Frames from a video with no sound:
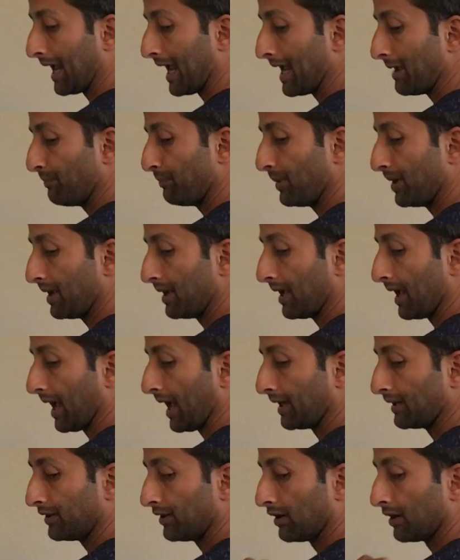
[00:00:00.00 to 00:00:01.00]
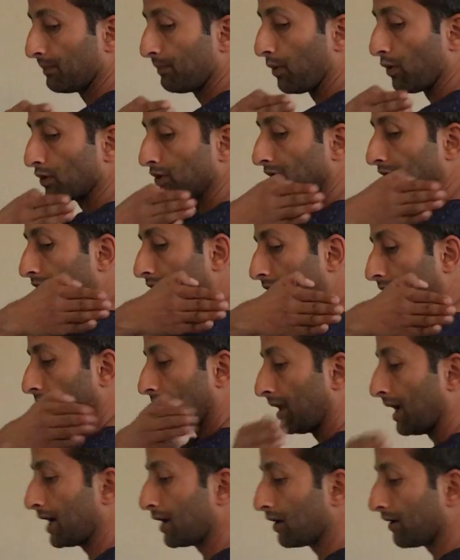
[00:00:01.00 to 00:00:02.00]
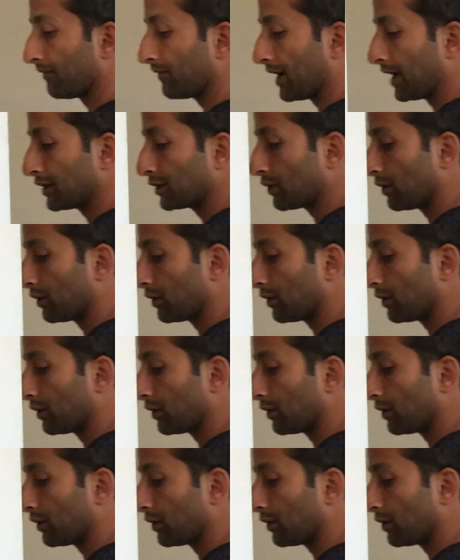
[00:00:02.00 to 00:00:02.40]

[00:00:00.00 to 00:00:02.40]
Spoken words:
8P, anterior posterior glide of that